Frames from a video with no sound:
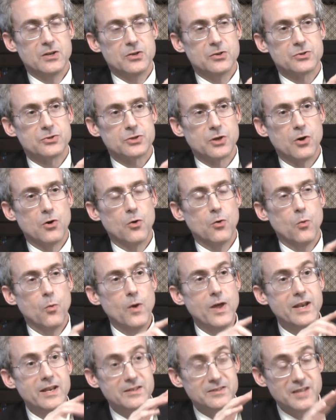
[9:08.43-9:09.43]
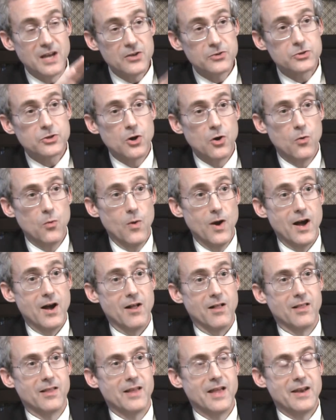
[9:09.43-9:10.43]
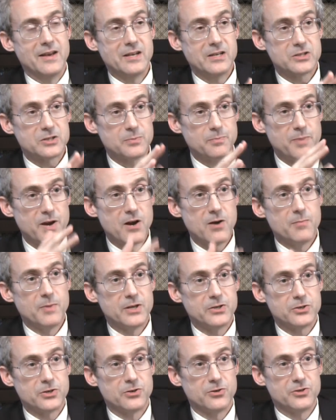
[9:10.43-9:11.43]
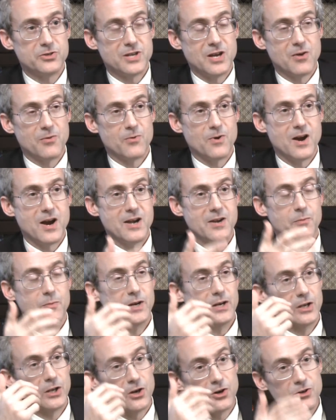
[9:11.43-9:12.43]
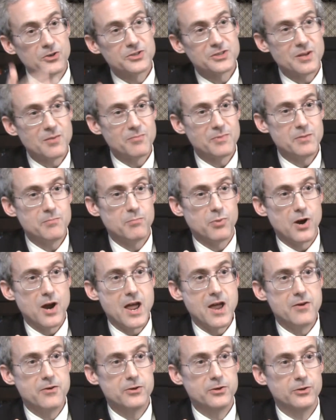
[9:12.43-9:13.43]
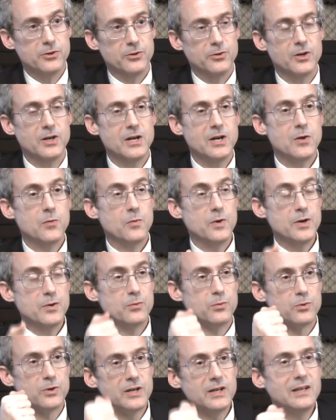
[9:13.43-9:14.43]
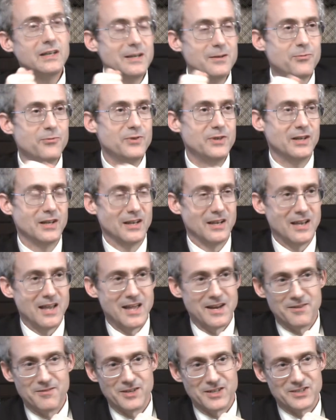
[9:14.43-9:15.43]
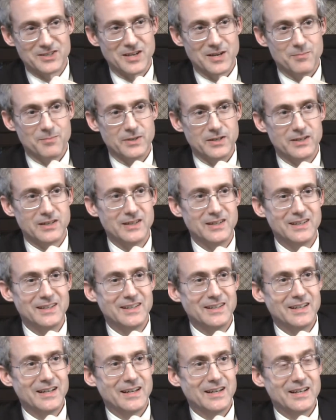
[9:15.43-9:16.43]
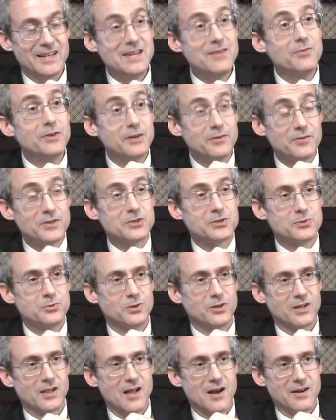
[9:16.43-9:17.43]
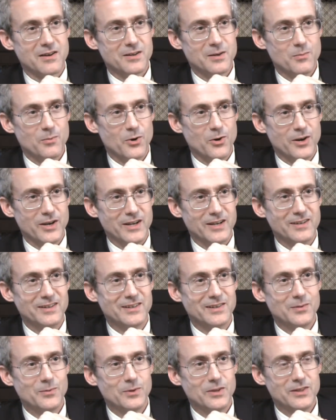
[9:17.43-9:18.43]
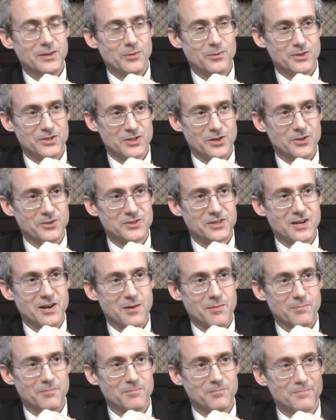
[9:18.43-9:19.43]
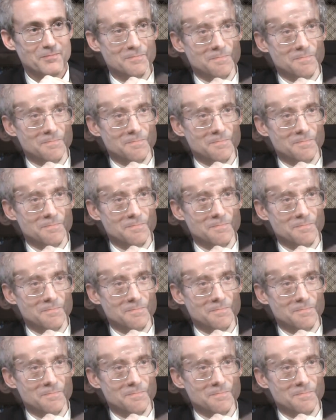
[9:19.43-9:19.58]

So when it does go well and the experiment turns out right and we learn something brand new, we really feel a lot of excitement, even if it's 2 o'clock in the morning when the results come.